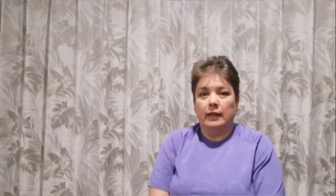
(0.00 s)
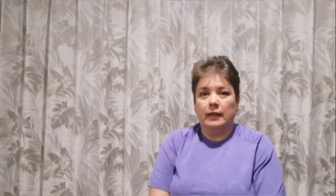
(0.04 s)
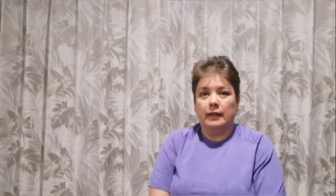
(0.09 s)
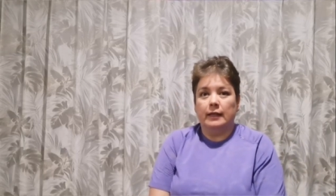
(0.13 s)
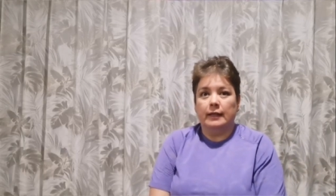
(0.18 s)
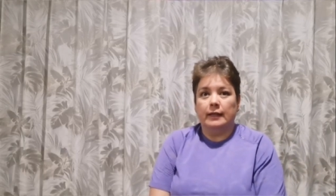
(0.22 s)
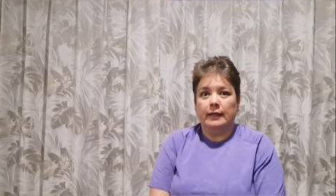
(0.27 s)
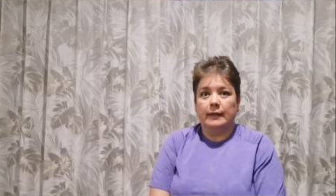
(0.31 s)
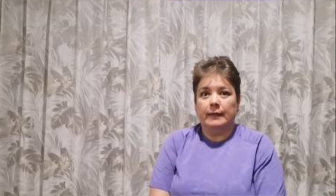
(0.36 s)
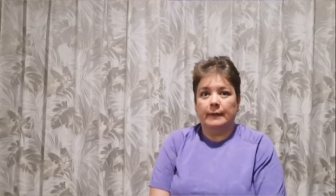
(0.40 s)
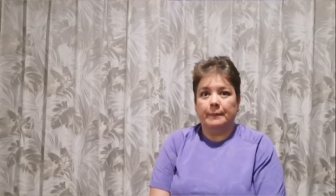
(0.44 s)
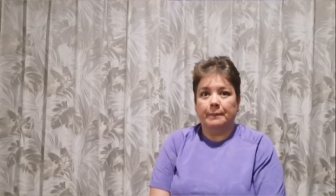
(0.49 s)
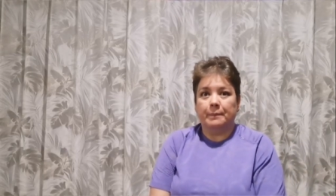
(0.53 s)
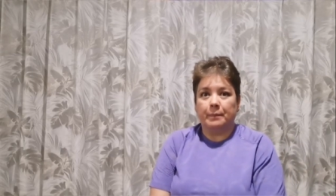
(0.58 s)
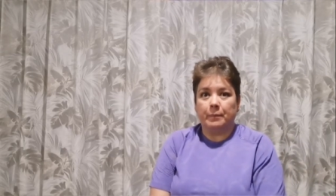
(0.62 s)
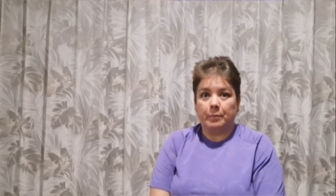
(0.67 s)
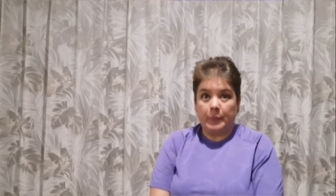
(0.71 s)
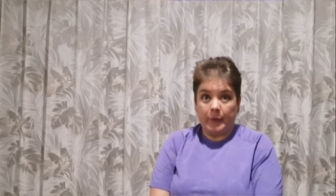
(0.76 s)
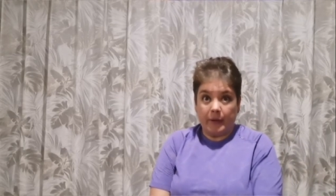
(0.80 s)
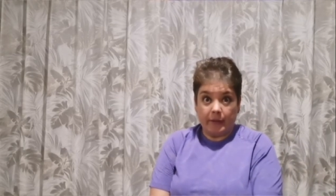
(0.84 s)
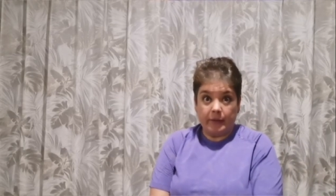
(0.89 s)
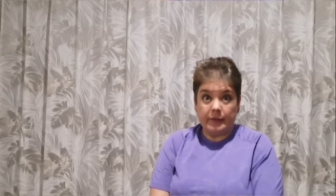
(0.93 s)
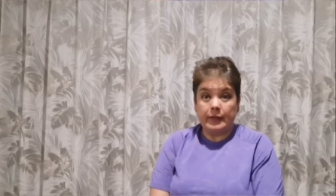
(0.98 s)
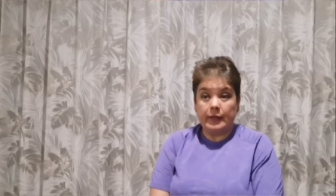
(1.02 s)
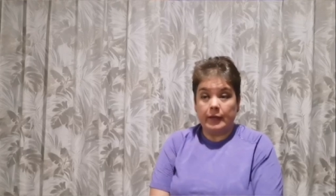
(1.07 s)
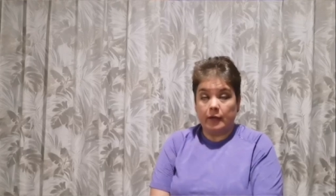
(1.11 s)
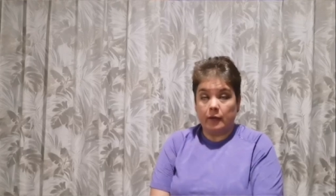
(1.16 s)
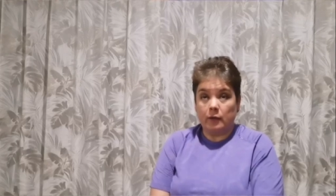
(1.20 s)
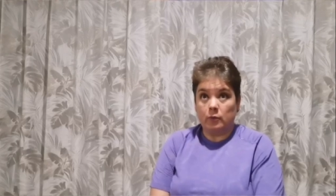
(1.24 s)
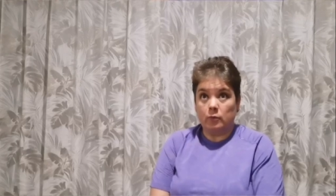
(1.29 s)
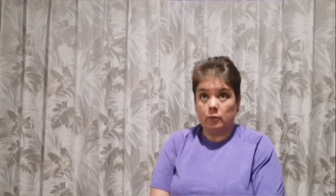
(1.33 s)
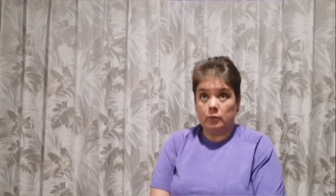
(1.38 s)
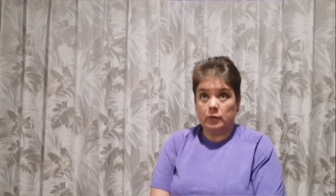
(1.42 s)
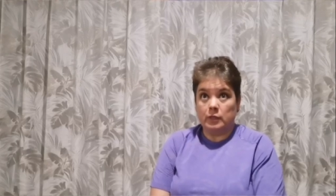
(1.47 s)
But they
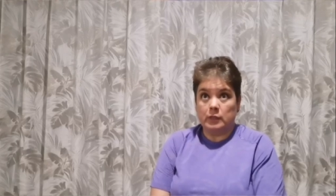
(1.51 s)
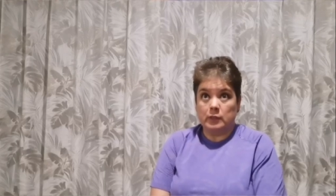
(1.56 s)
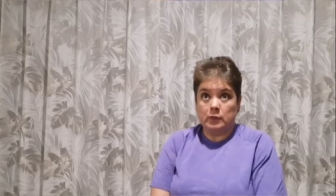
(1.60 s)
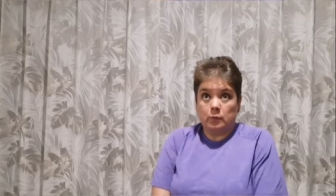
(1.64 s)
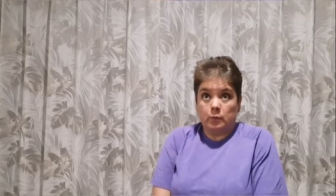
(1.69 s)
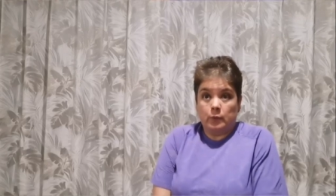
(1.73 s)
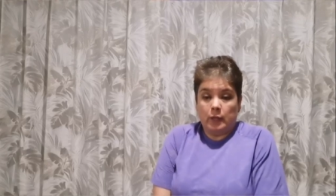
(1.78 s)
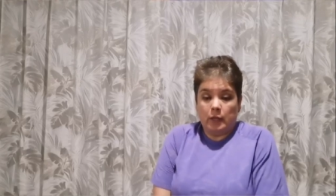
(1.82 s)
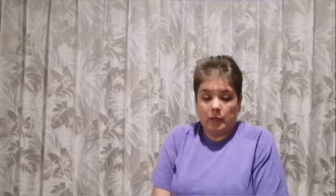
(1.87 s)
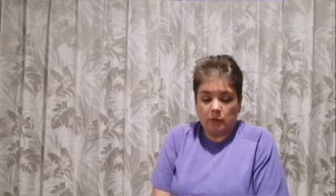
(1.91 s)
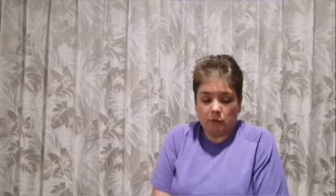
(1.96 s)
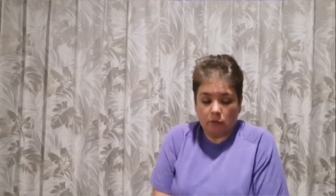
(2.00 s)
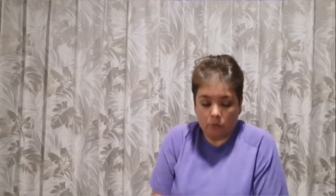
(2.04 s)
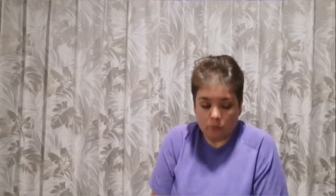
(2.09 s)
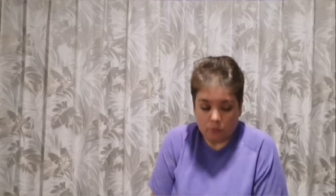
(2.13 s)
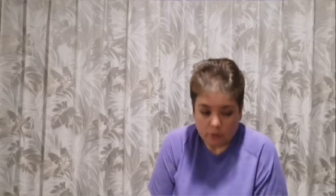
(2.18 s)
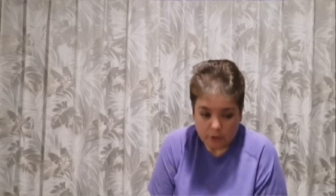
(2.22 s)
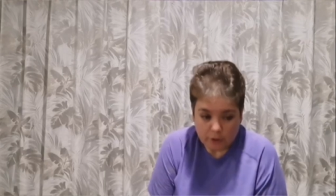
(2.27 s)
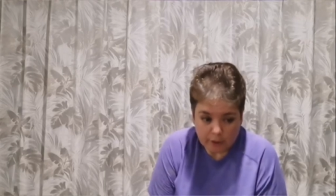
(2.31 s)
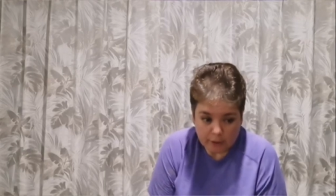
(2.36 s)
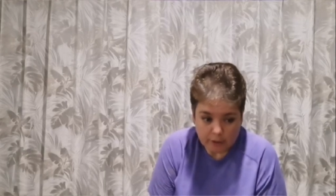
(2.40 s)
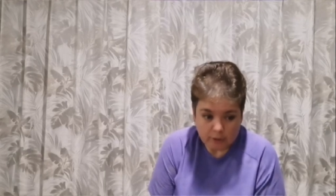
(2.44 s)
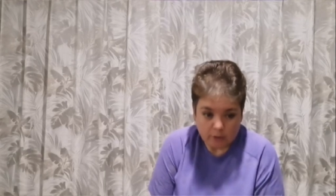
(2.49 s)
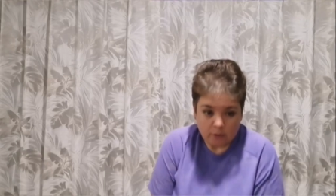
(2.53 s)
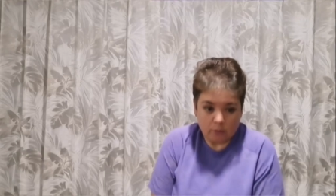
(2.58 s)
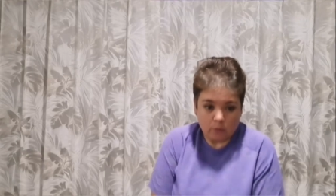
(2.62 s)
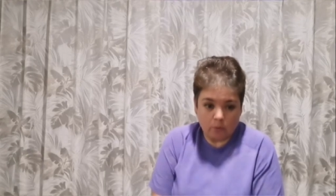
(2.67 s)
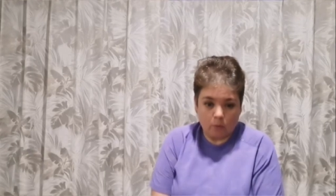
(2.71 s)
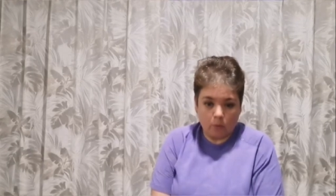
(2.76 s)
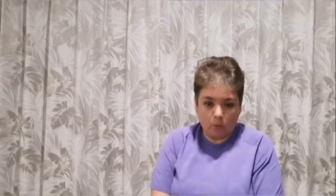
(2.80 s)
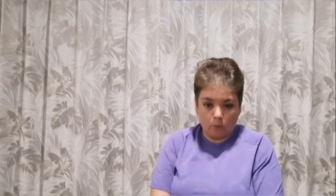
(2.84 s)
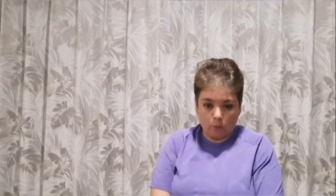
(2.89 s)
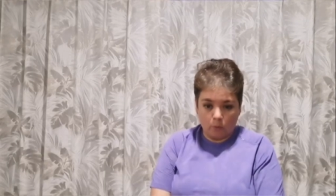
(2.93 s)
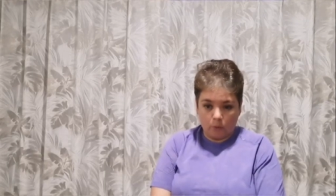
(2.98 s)
are good as well to train
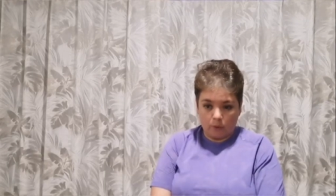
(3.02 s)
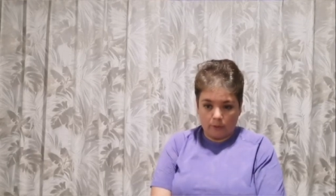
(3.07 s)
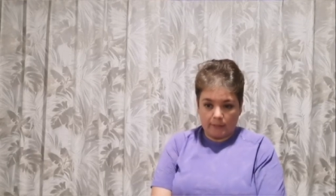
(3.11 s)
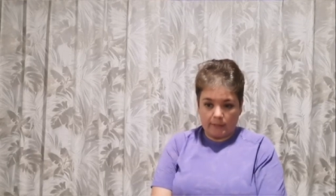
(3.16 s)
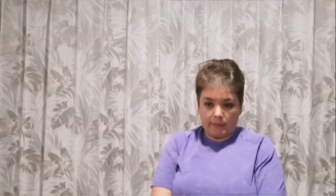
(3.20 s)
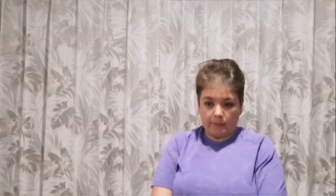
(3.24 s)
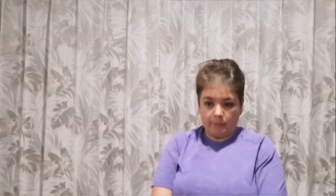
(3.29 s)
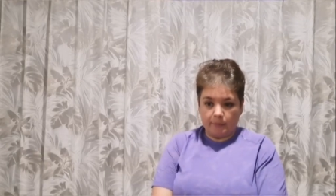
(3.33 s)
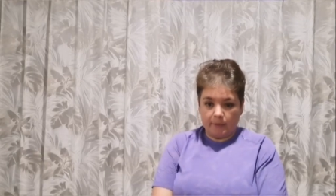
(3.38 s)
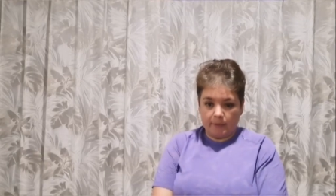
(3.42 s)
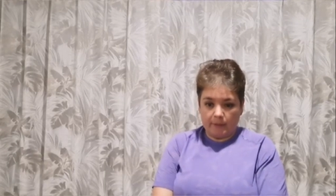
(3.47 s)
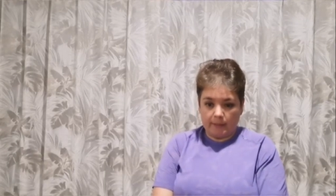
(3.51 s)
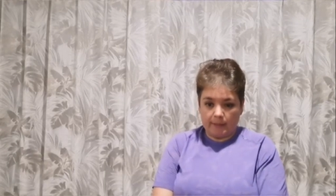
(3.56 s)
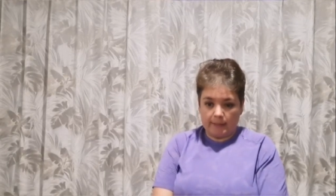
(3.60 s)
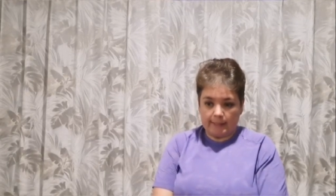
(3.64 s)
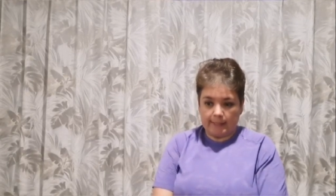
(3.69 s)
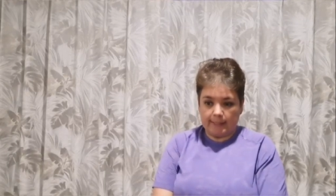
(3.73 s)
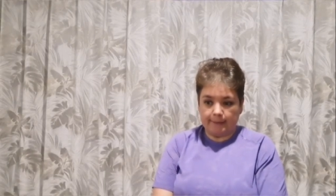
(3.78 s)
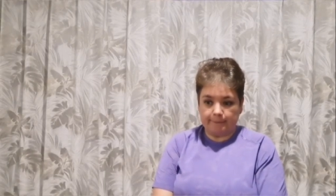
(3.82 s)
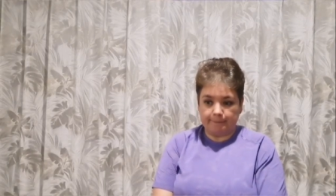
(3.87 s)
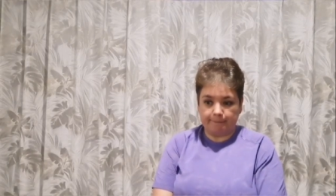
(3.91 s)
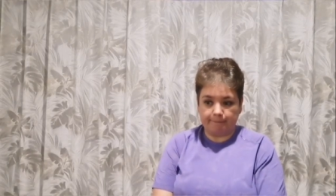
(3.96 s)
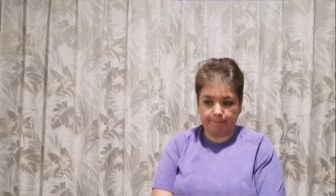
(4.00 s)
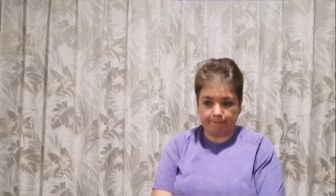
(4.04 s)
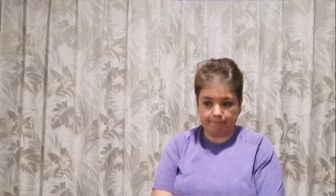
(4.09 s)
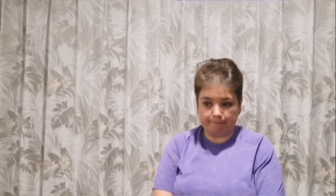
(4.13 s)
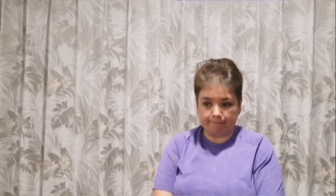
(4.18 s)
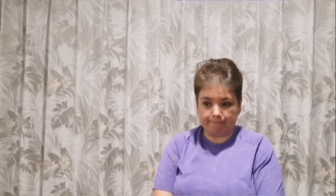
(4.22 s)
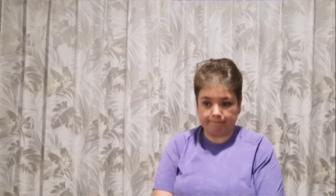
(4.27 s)
your core stability.